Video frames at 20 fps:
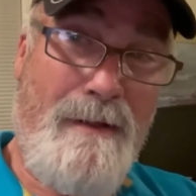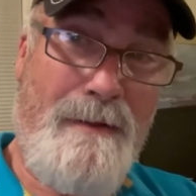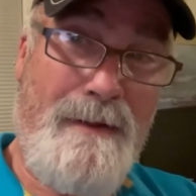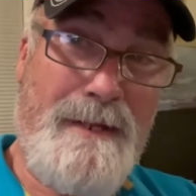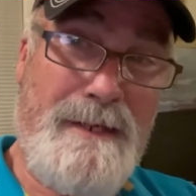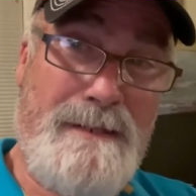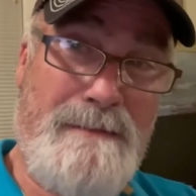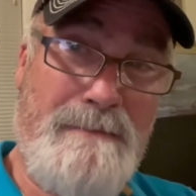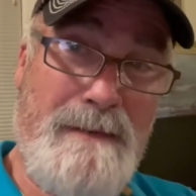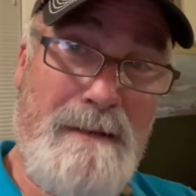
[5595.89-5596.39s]
of
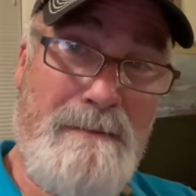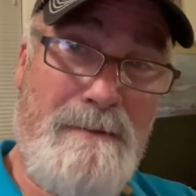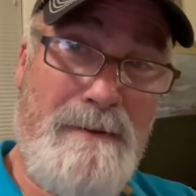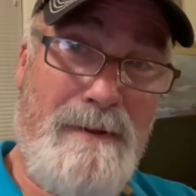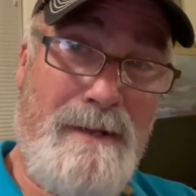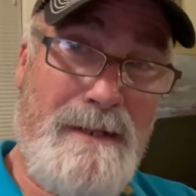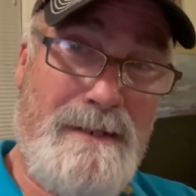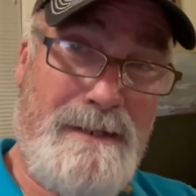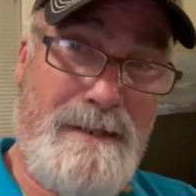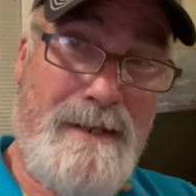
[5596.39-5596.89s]
these
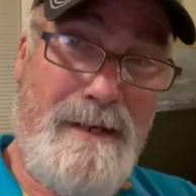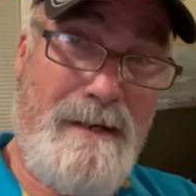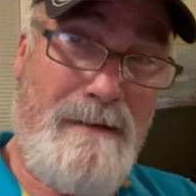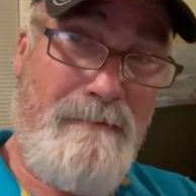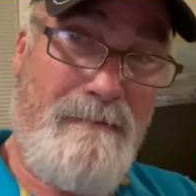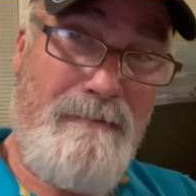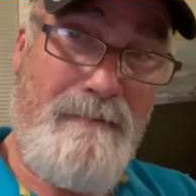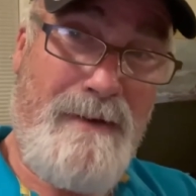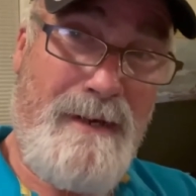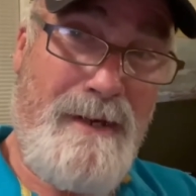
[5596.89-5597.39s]
people and
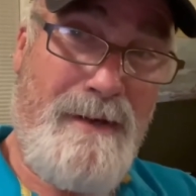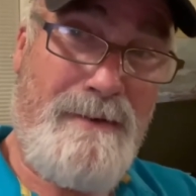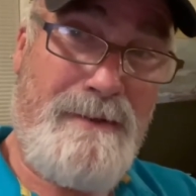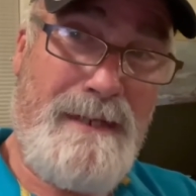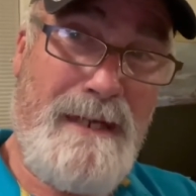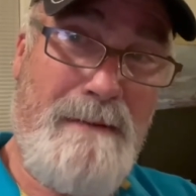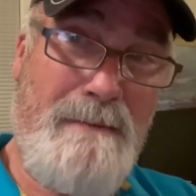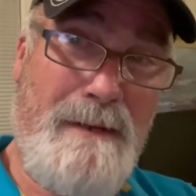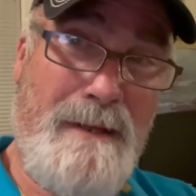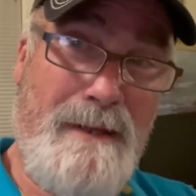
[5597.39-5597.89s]
started
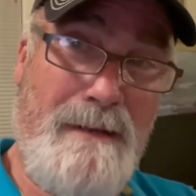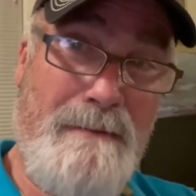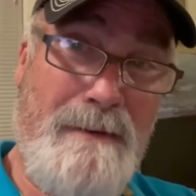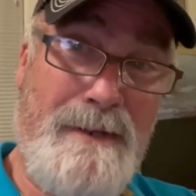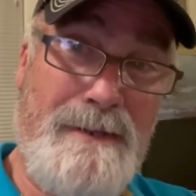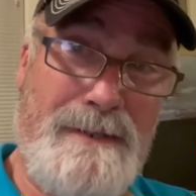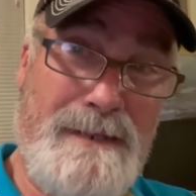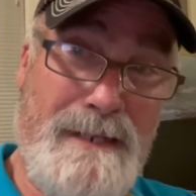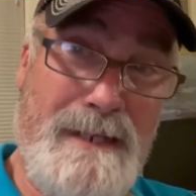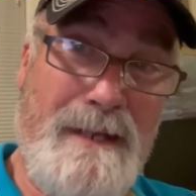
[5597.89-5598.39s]
videotaping them.
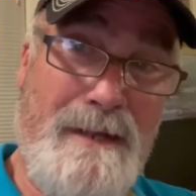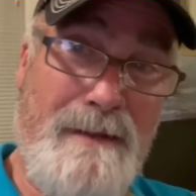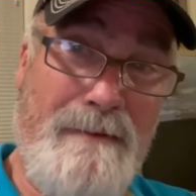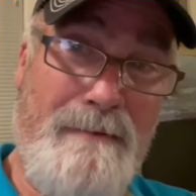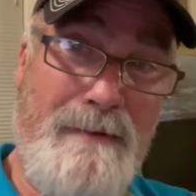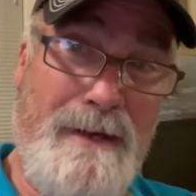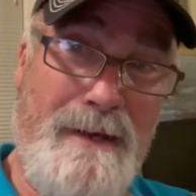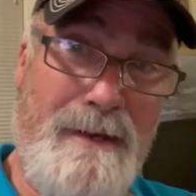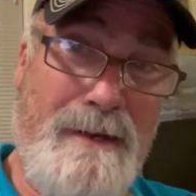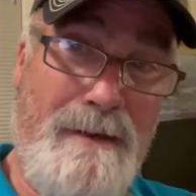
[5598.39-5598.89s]
You'll see on the
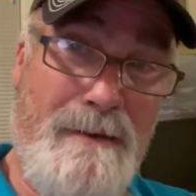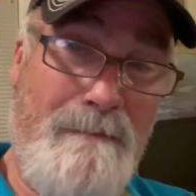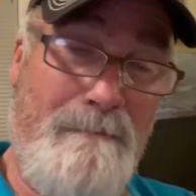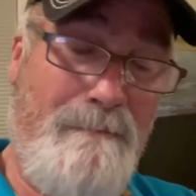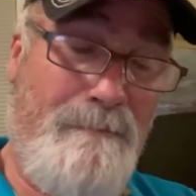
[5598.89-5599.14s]
video.